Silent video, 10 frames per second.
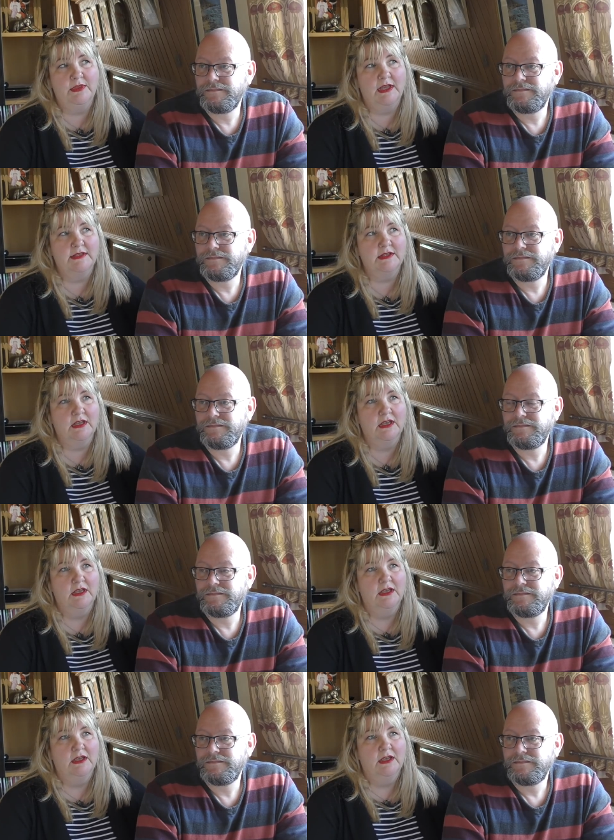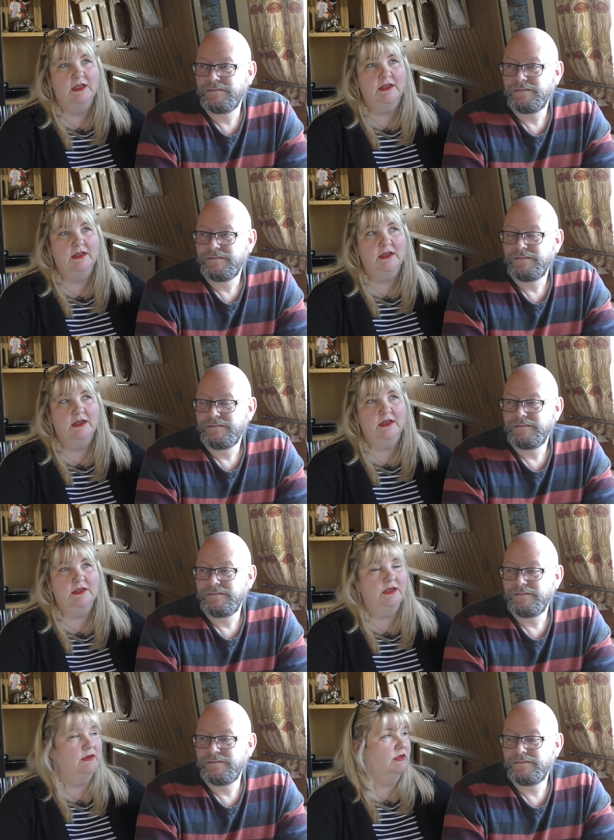Speaker 1: And that is a, a
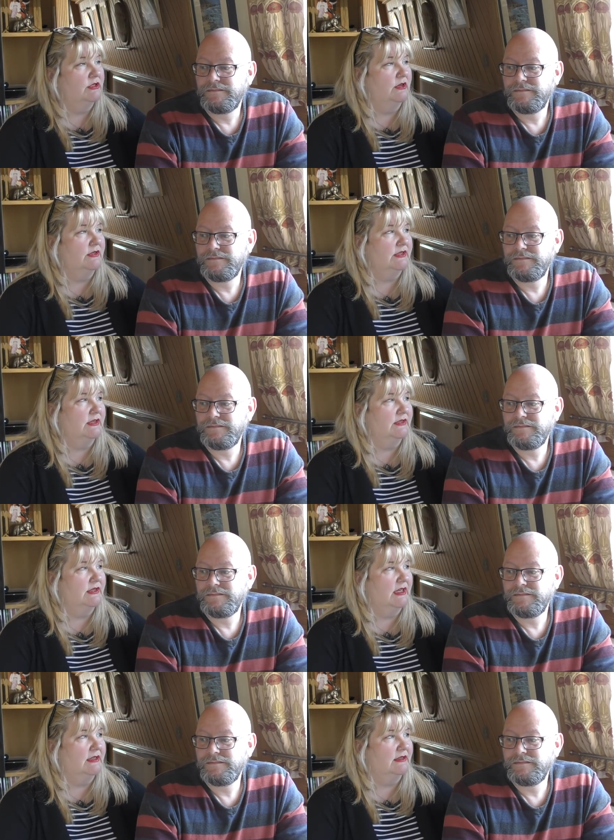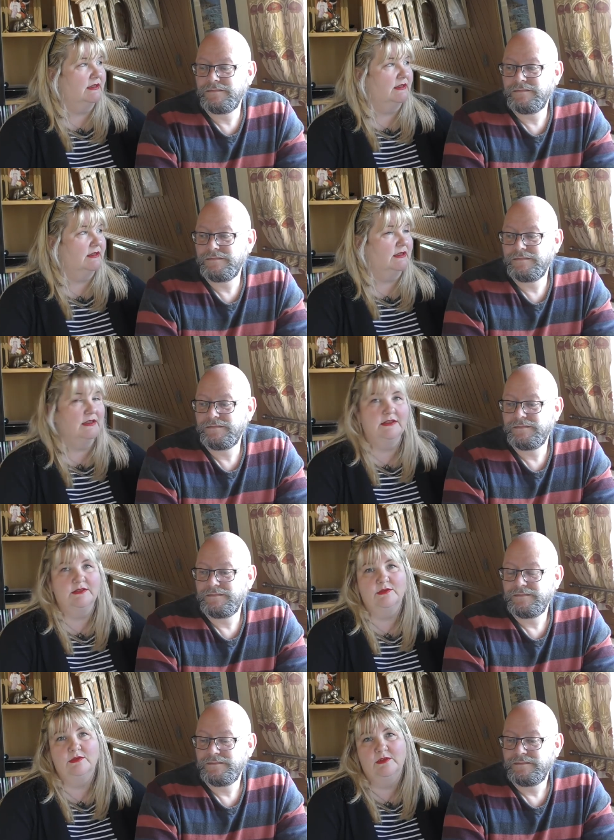huge loss because that
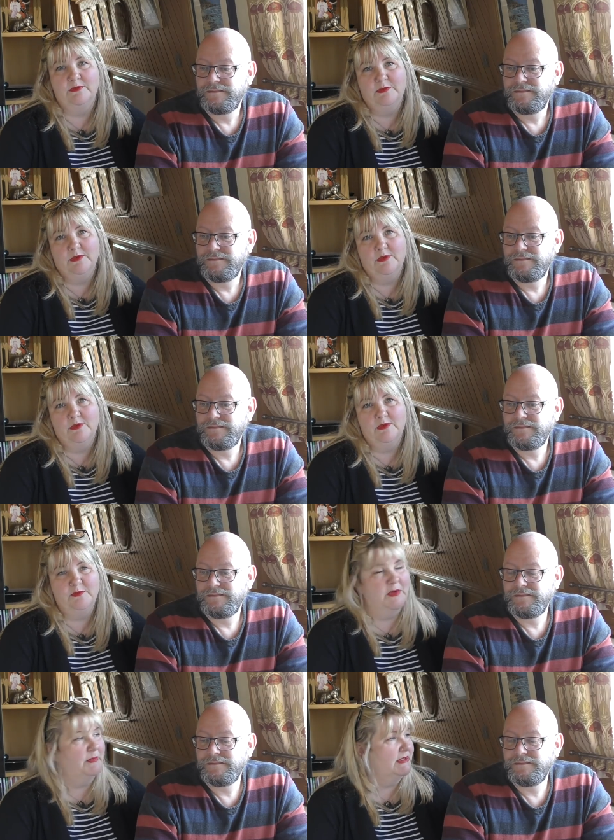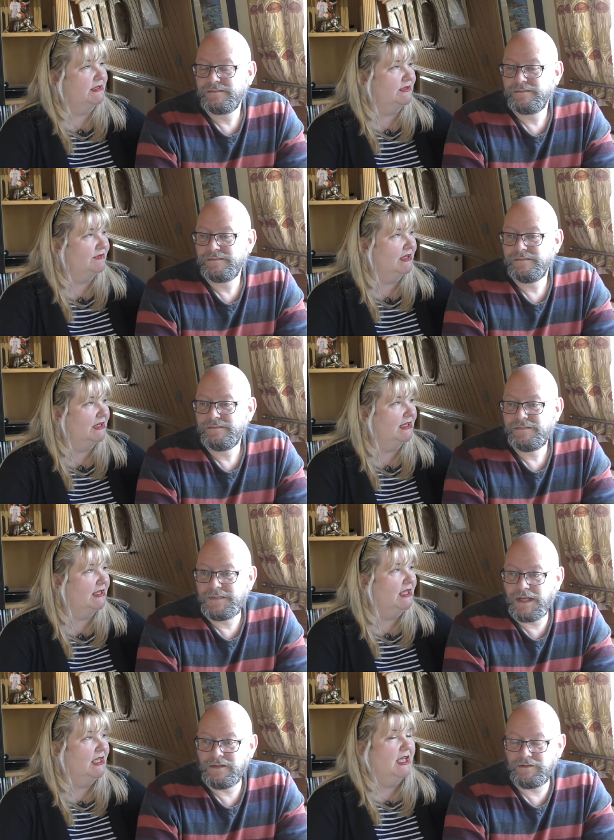is all of all of my business, really.
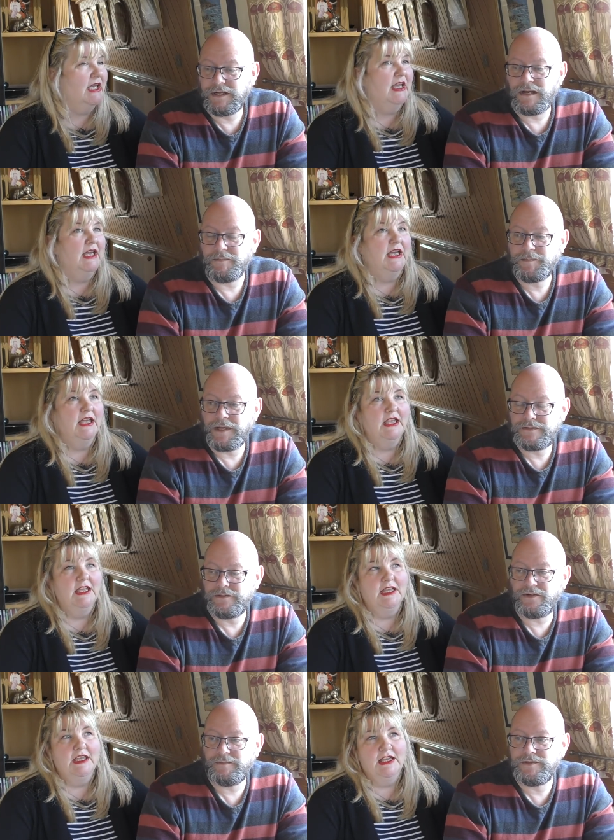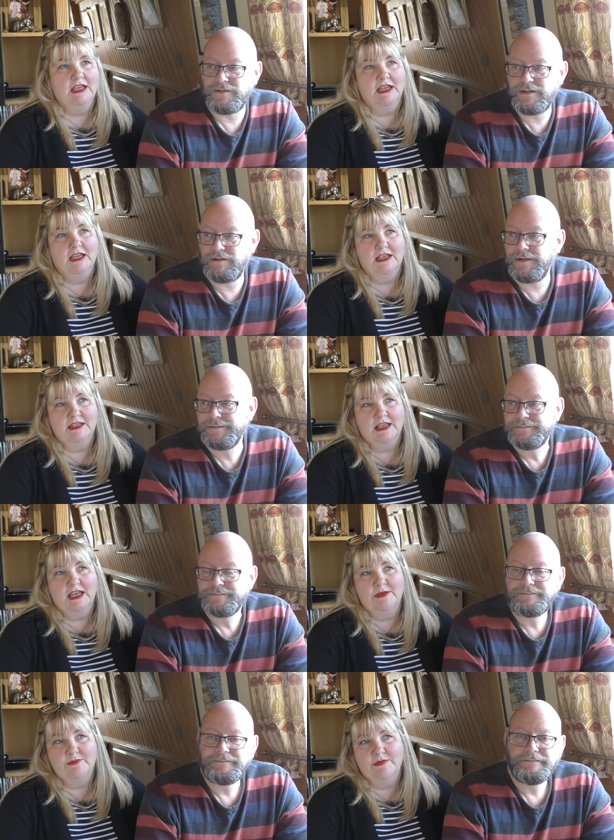
Speaker 2: Yeah, your income's basically dropped to zero.
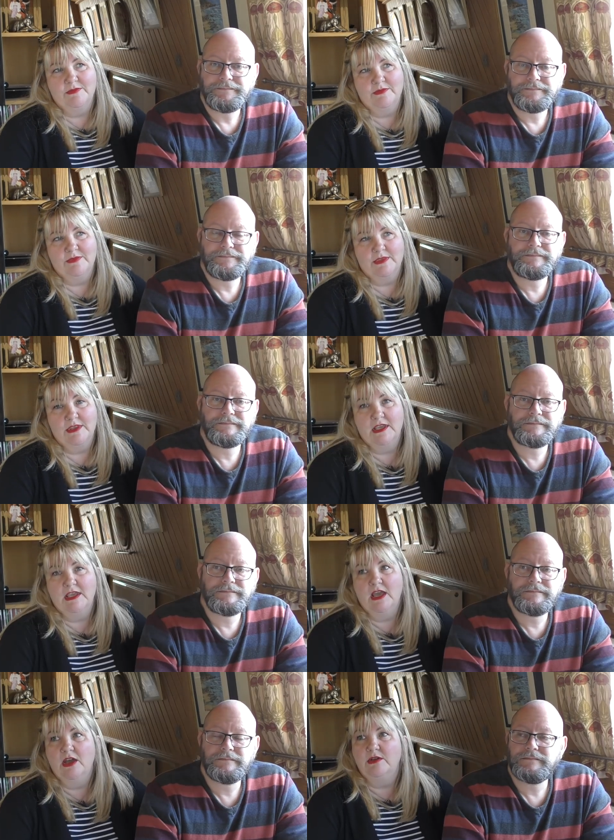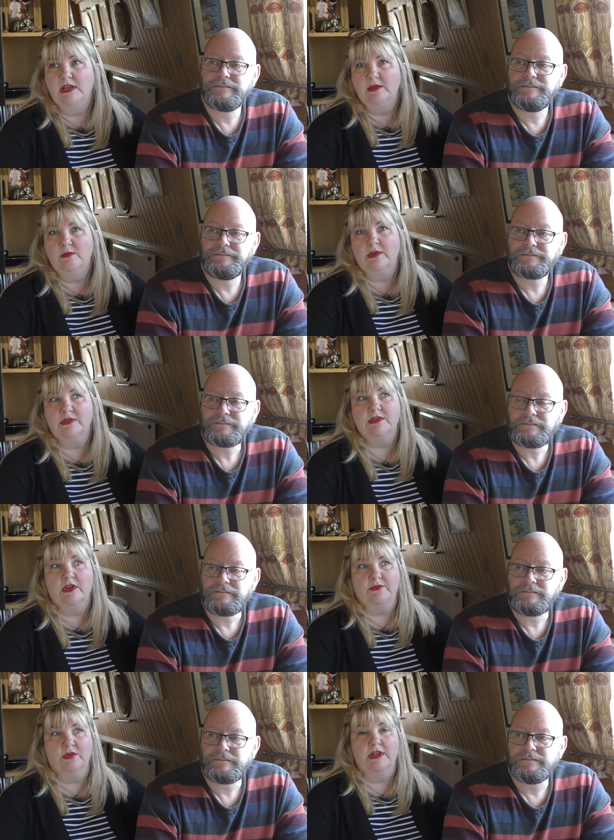
Speaker 1: Um, the only ones that
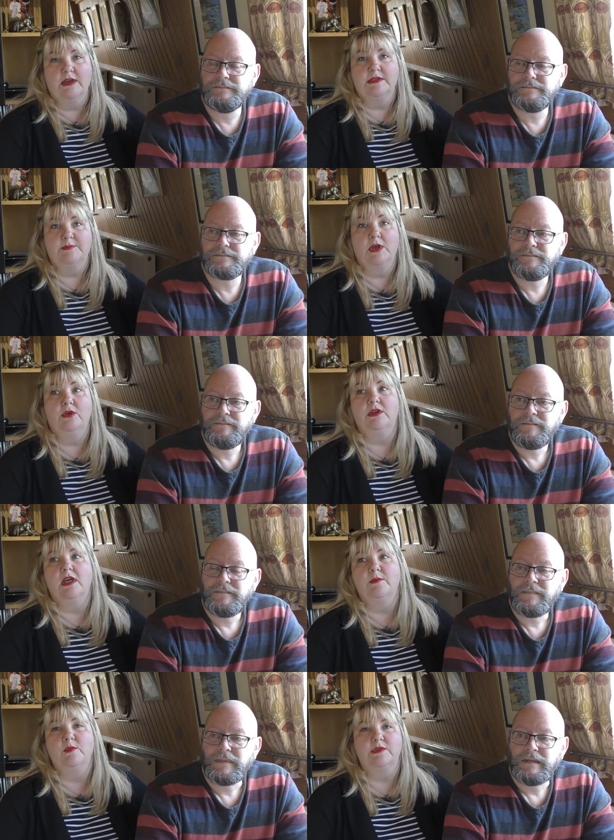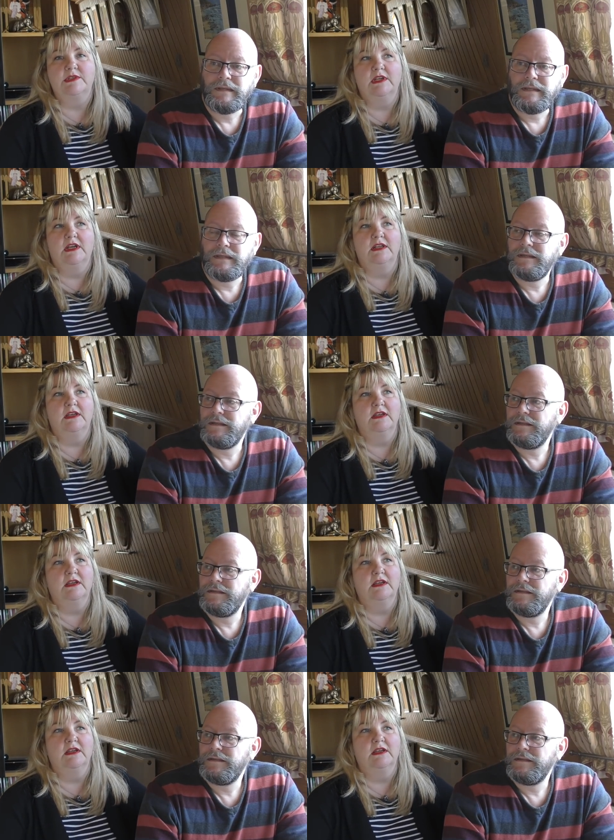I've got now is my online watercolour